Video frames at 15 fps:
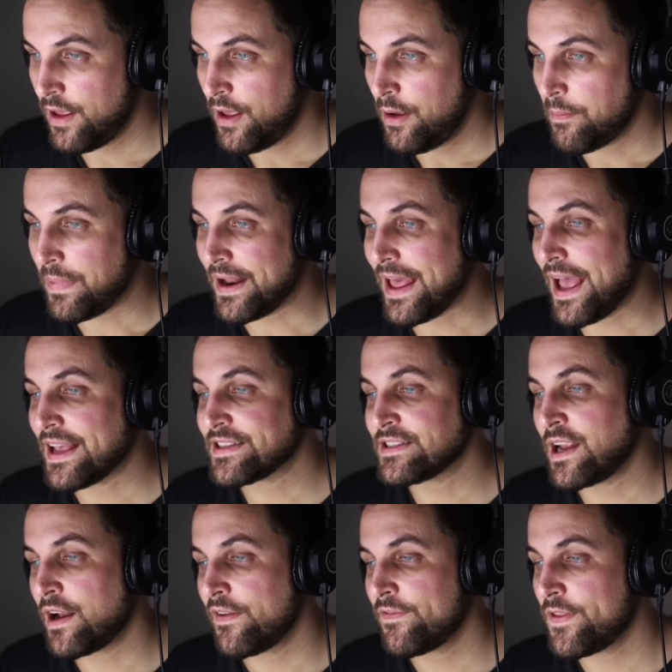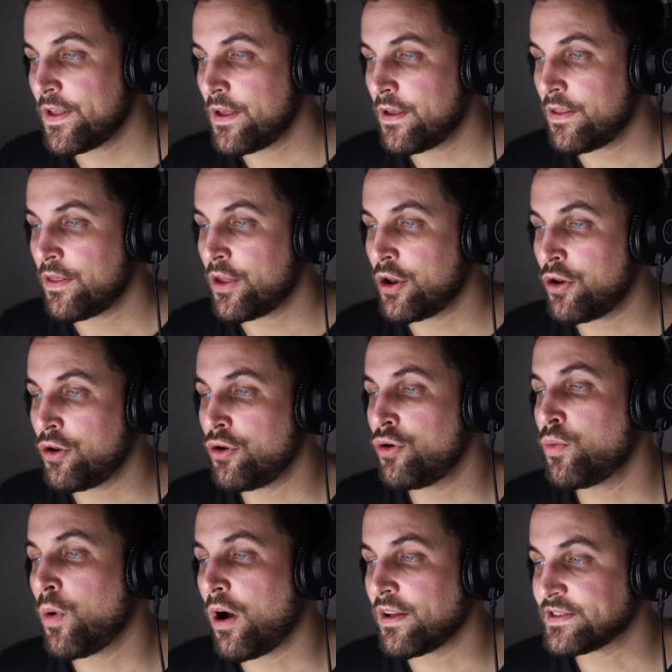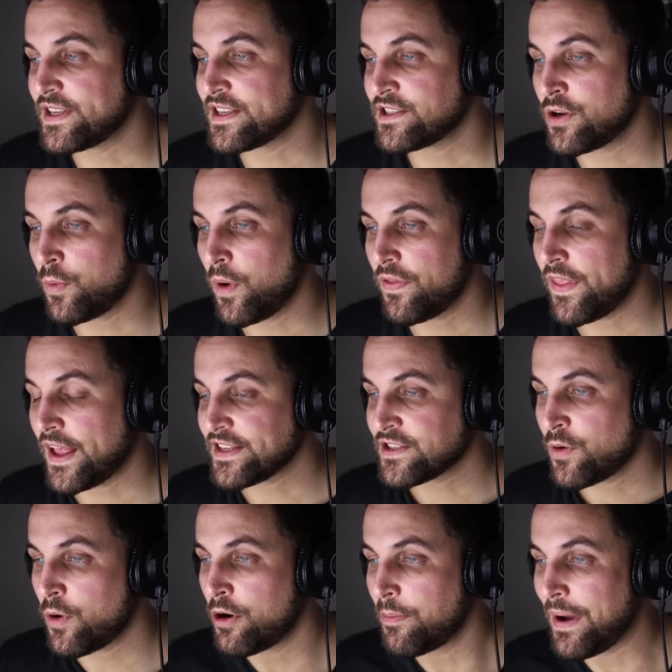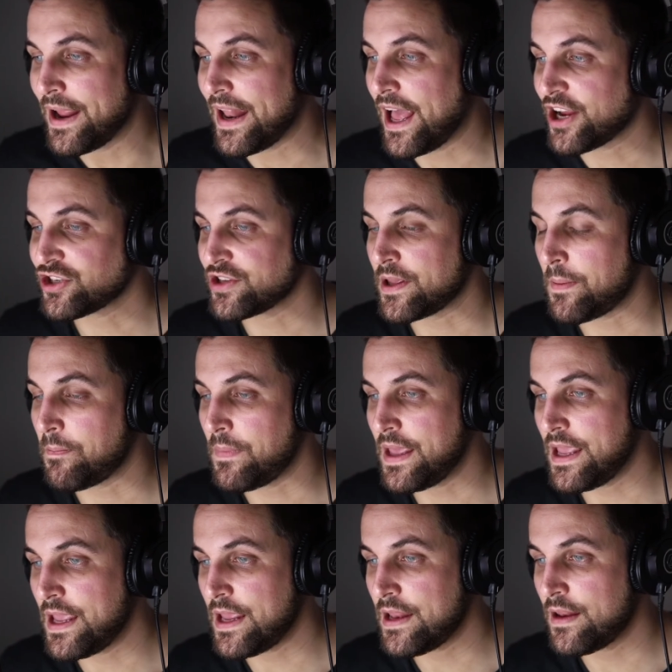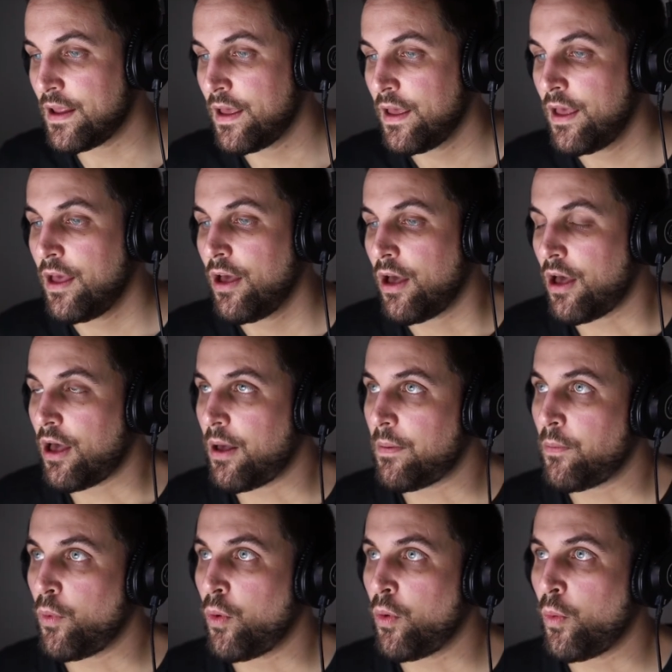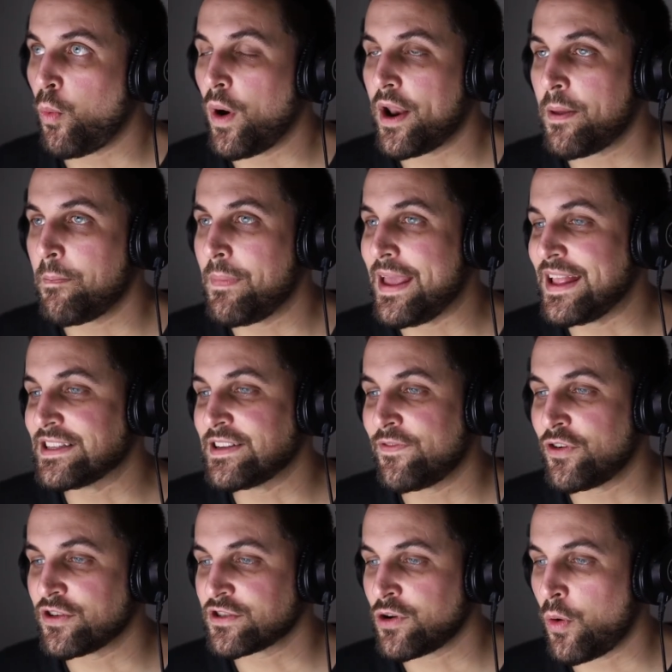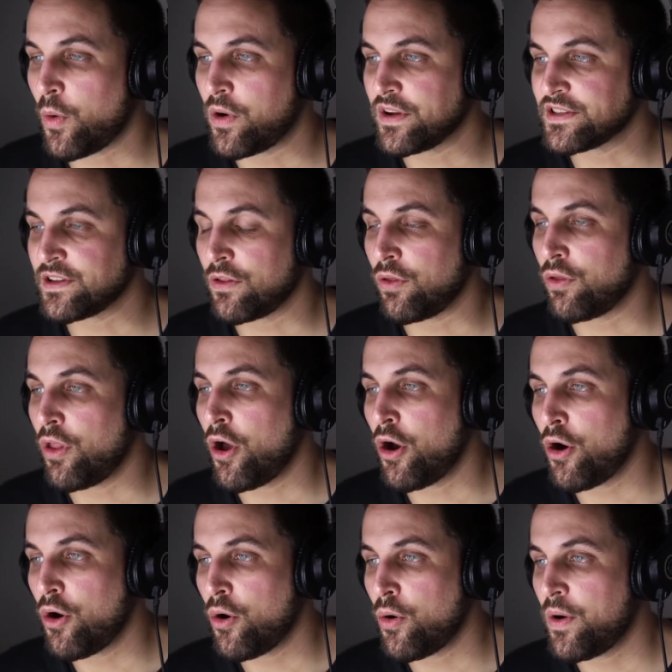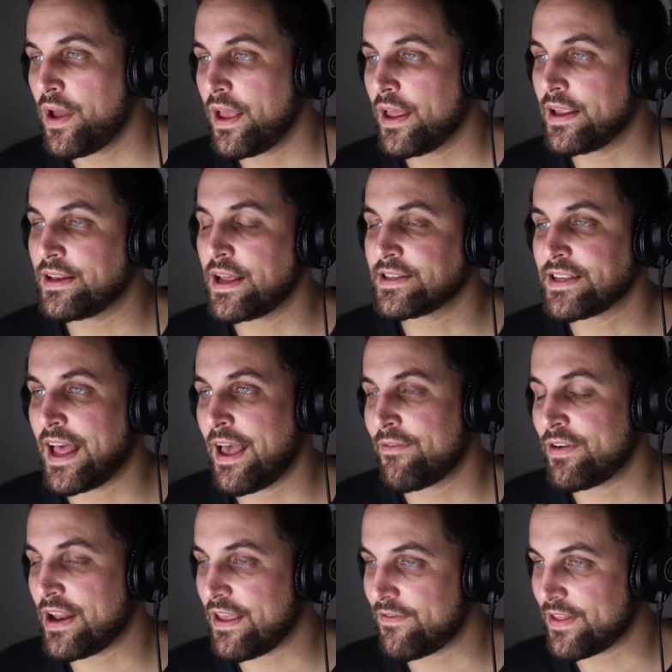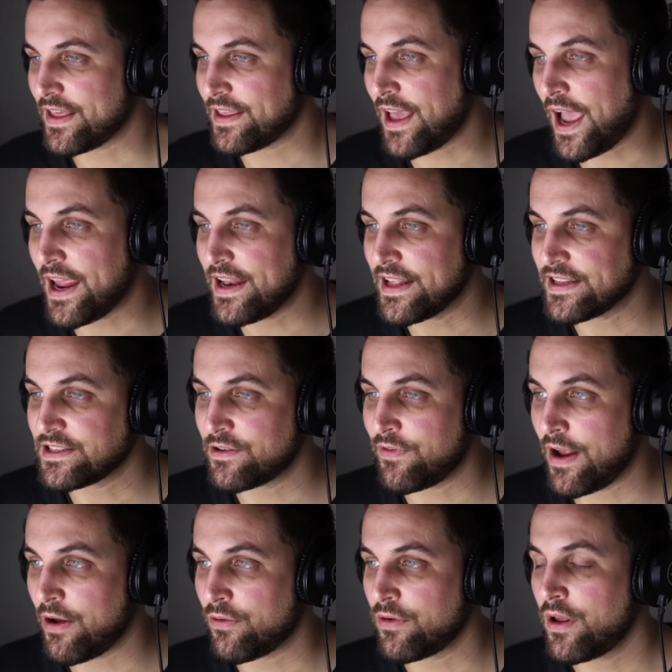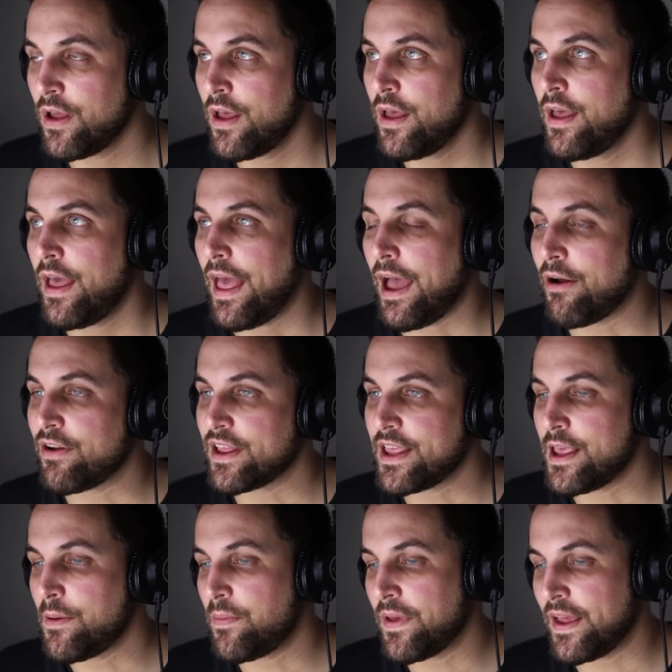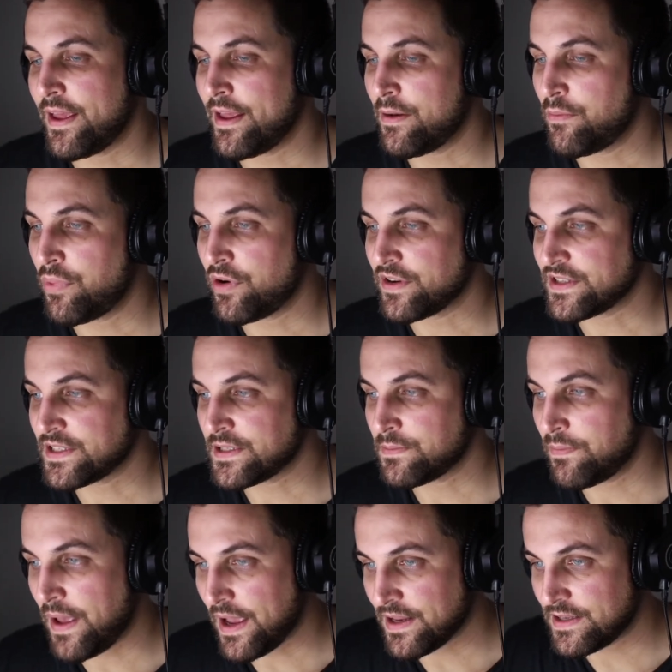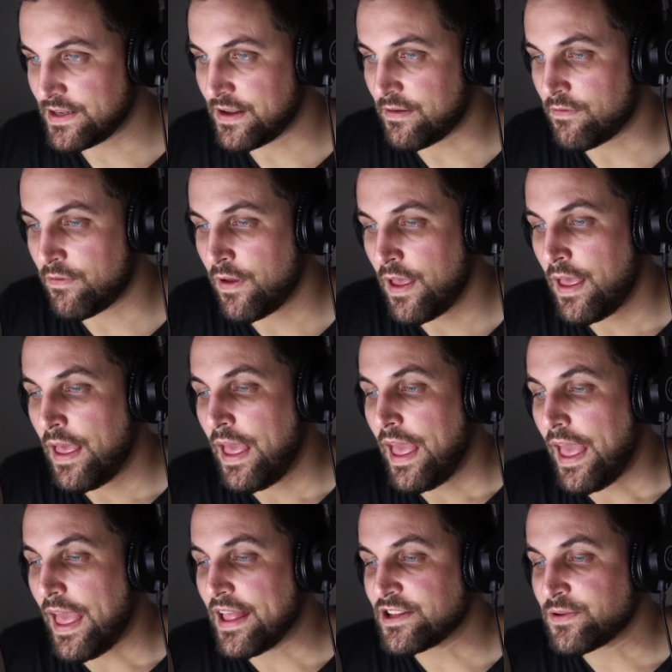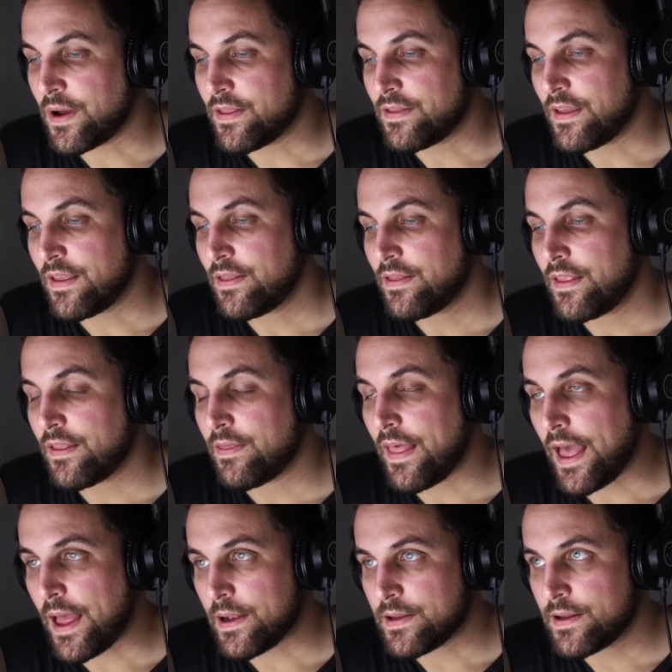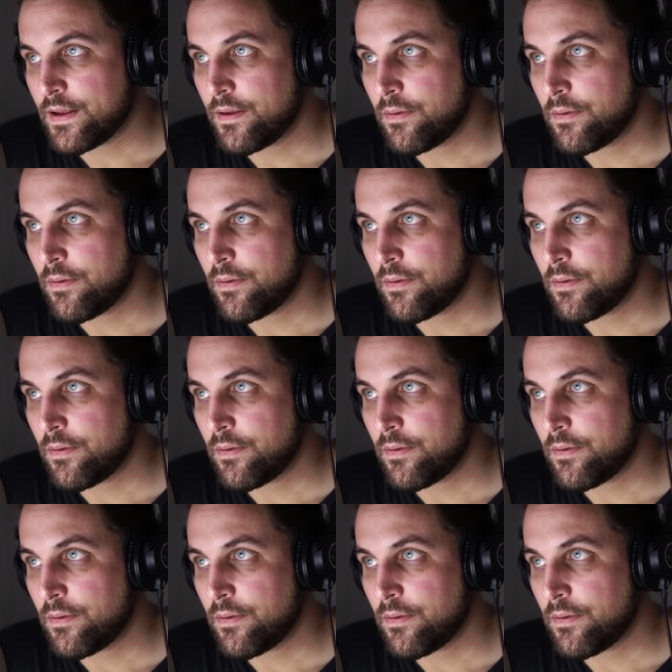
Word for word: But it has none of the the nuance as to what that score might actually mean, um, what it means if your score is low. It doesn't have any of the guidance around how to keep it in perspective. And so I think that that